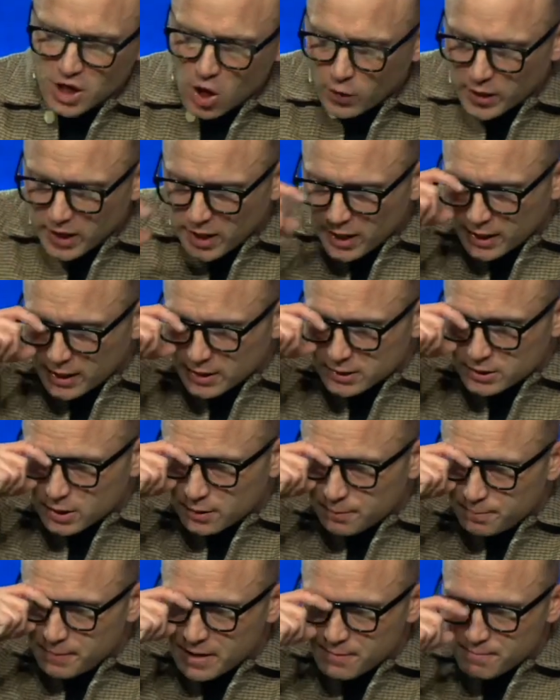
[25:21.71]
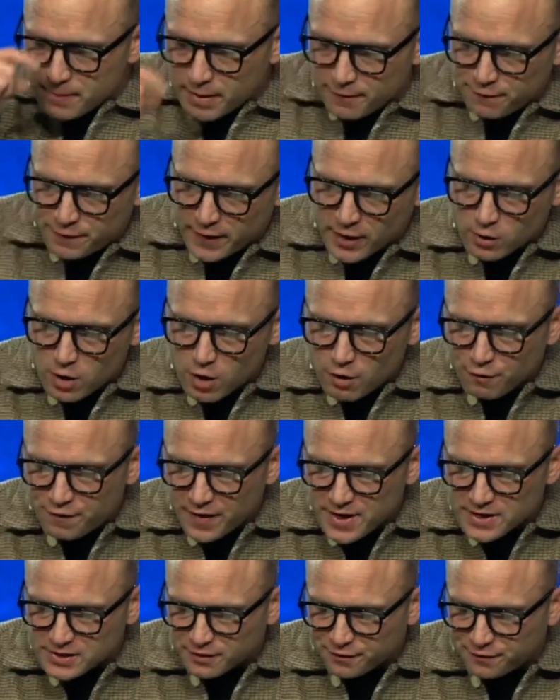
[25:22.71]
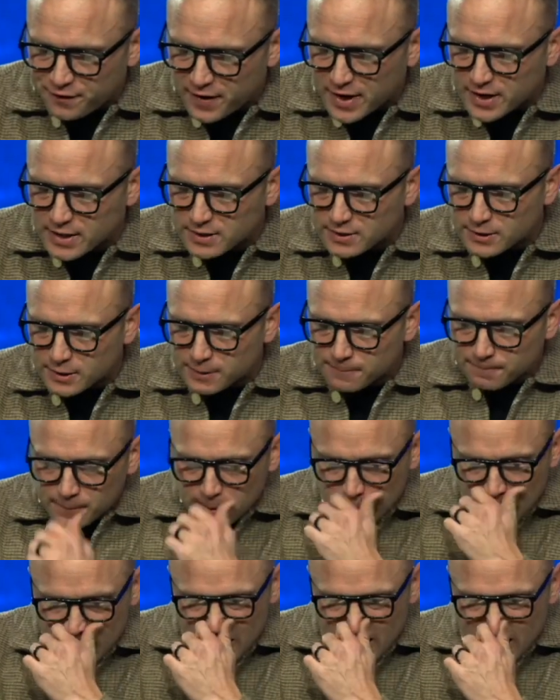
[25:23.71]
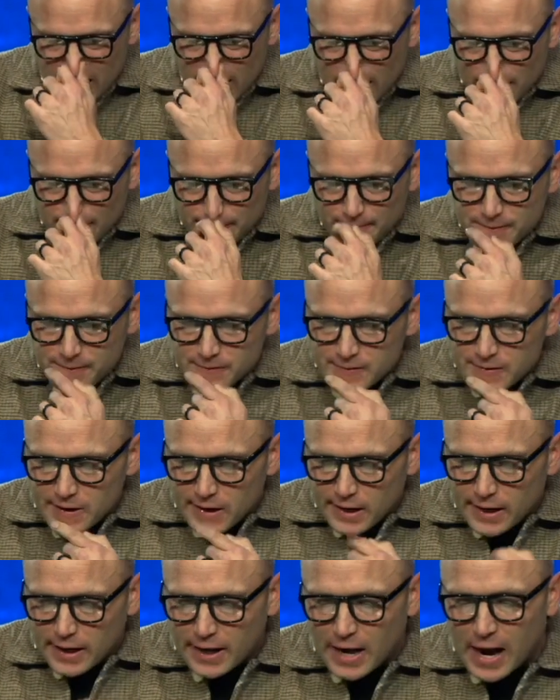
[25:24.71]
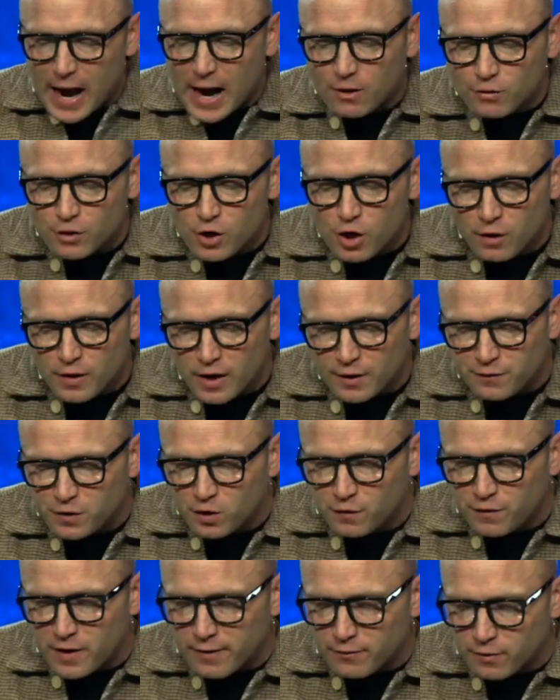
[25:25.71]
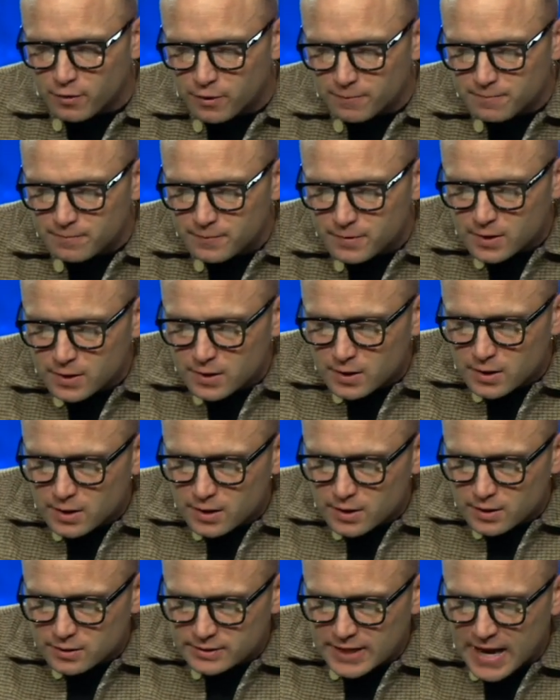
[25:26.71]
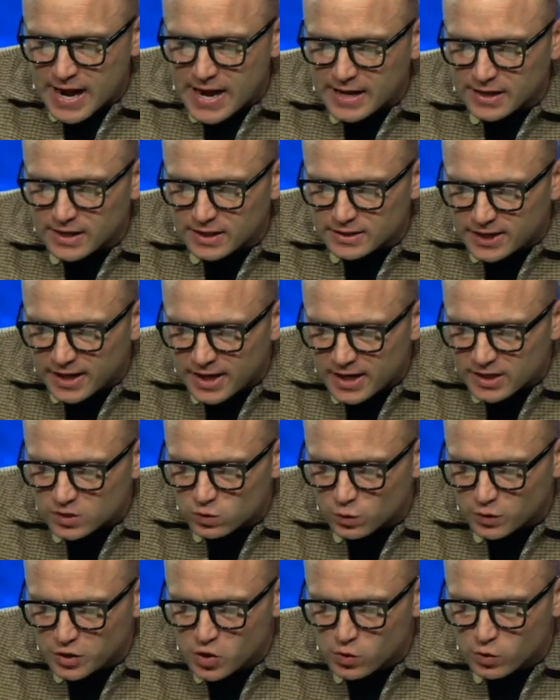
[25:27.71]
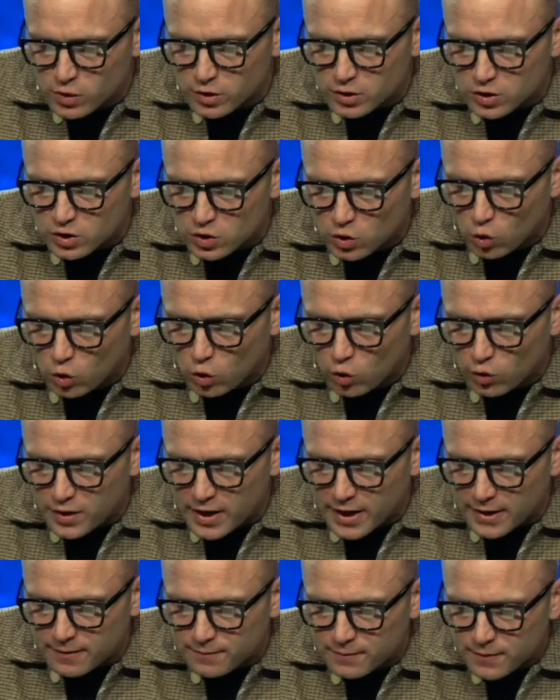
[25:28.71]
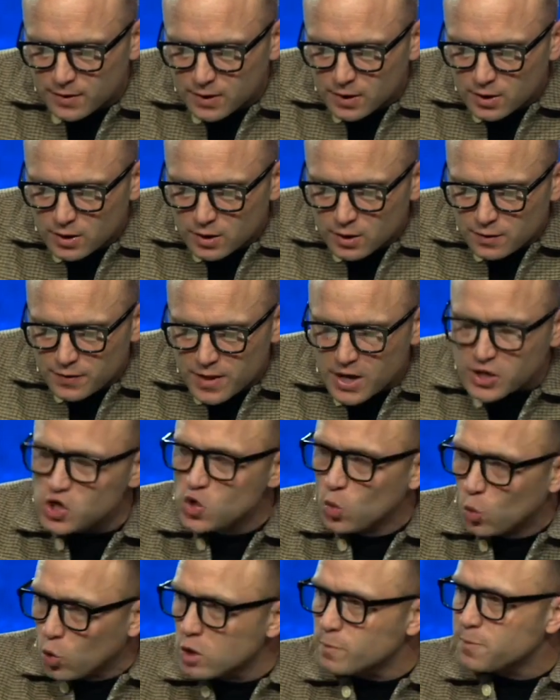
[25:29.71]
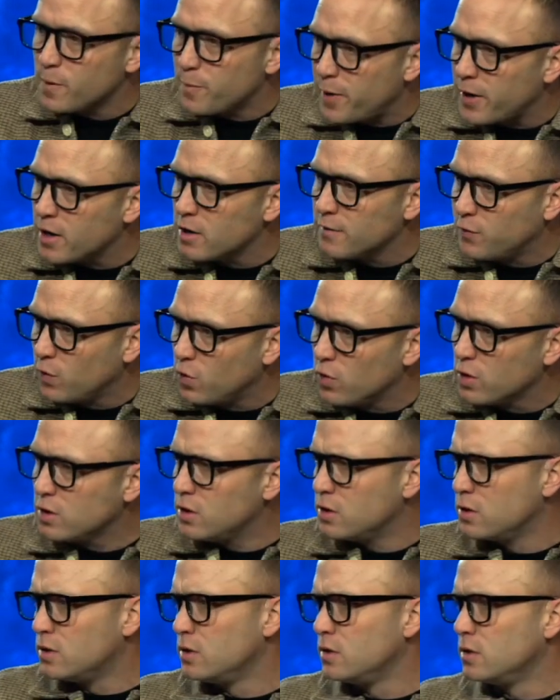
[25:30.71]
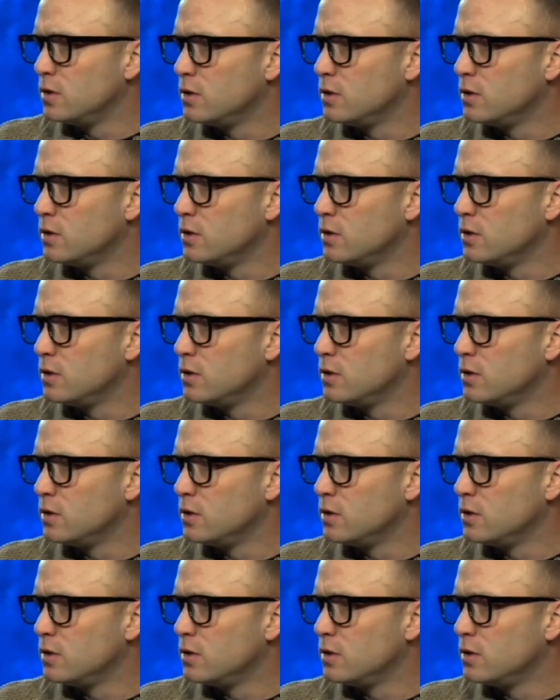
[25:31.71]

go in and to meet Pharaoh face to face. And I don't know if you've ever taken a test when you were in school that you weren't prepared for.